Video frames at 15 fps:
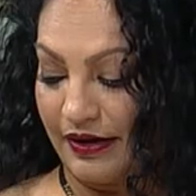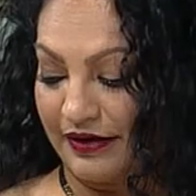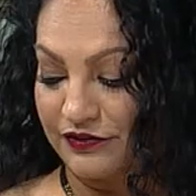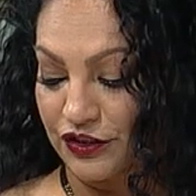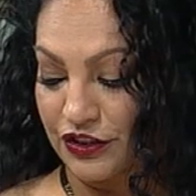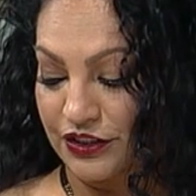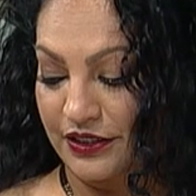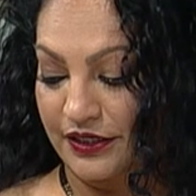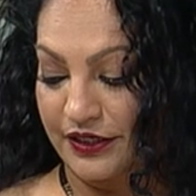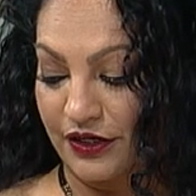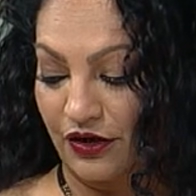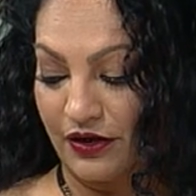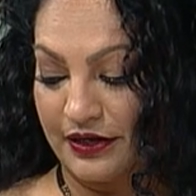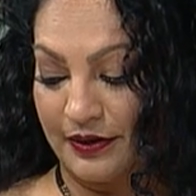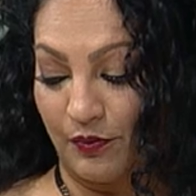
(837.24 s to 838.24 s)
I've just turned it
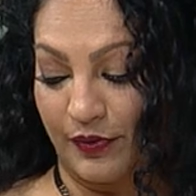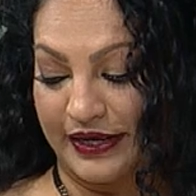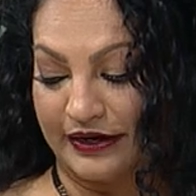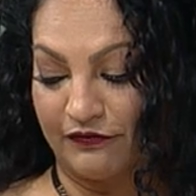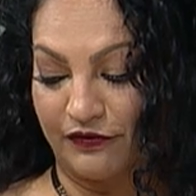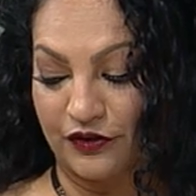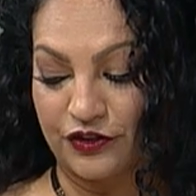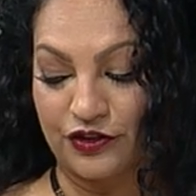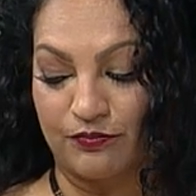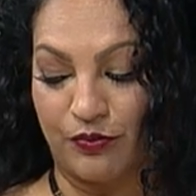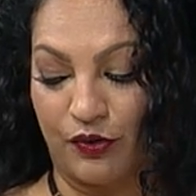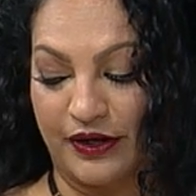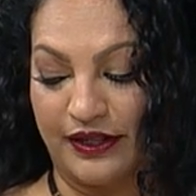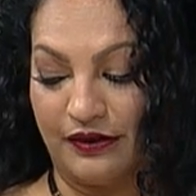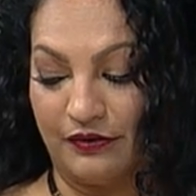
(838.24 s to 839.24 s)
on. I'm waiting for it to
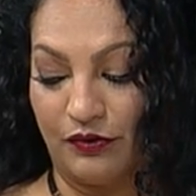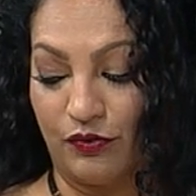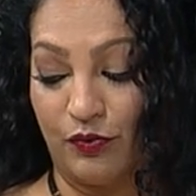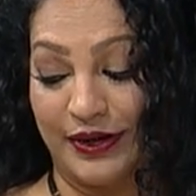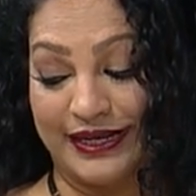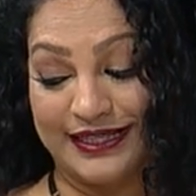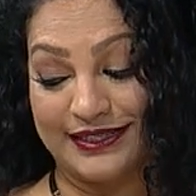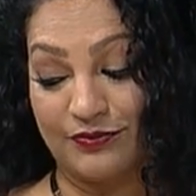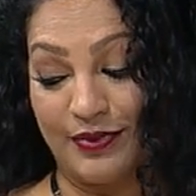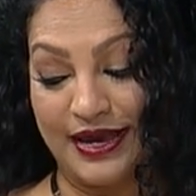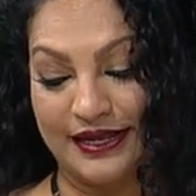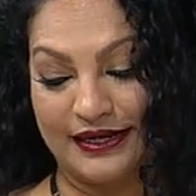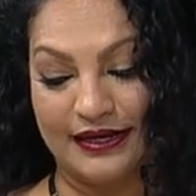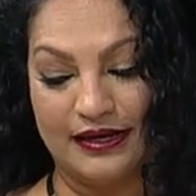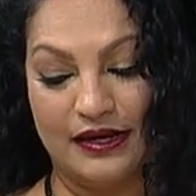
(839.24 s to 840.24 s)
boil. When it's
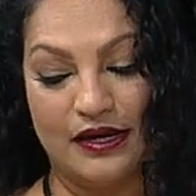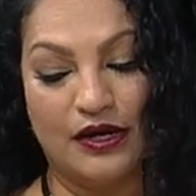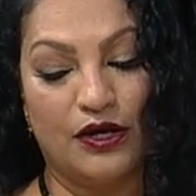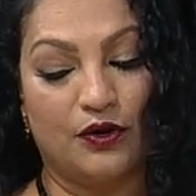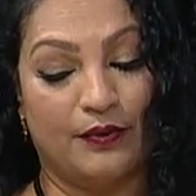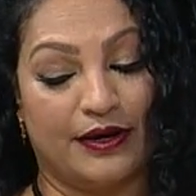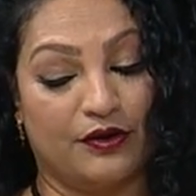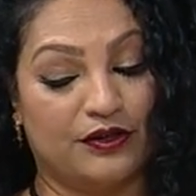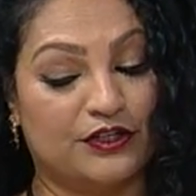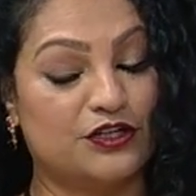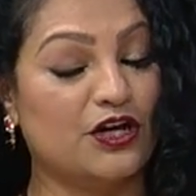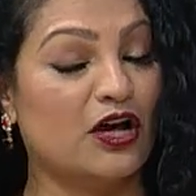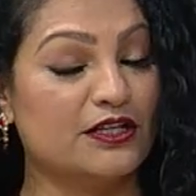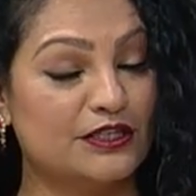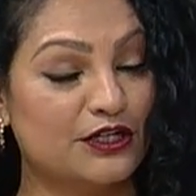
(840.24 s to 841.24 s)
ready, we're going to
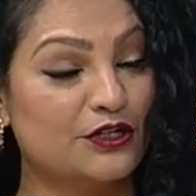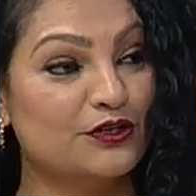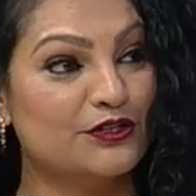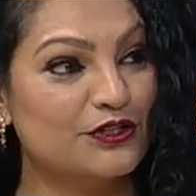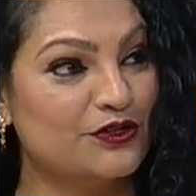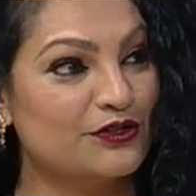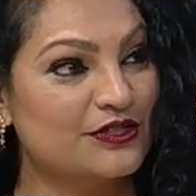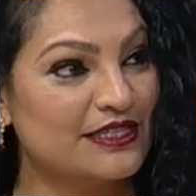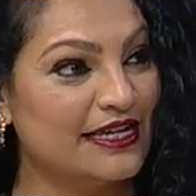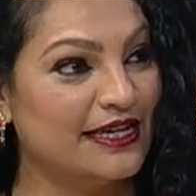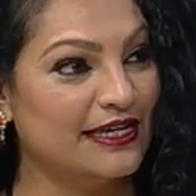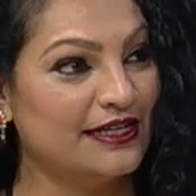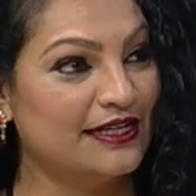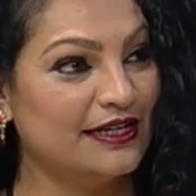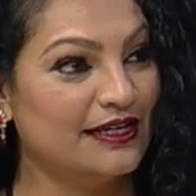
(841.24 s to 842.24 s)
toss the couscous
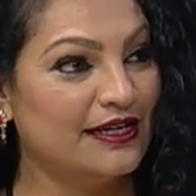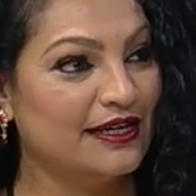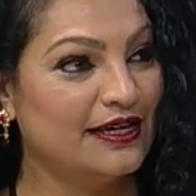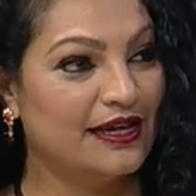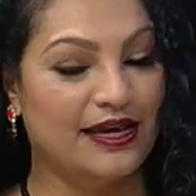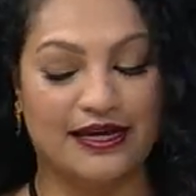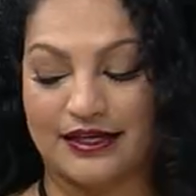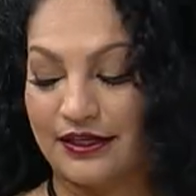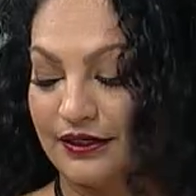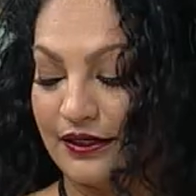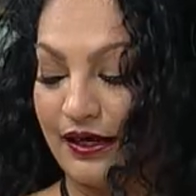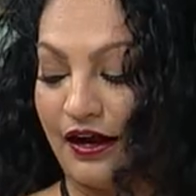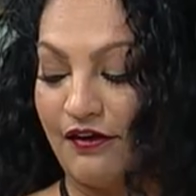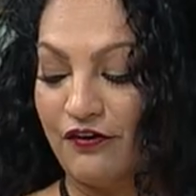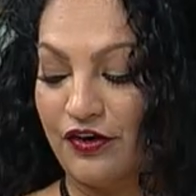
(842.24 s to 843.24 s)
in and
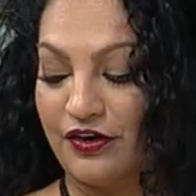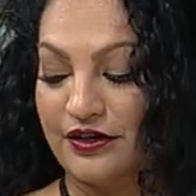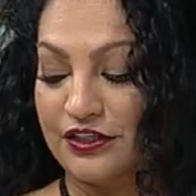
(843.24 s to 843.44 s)
cover,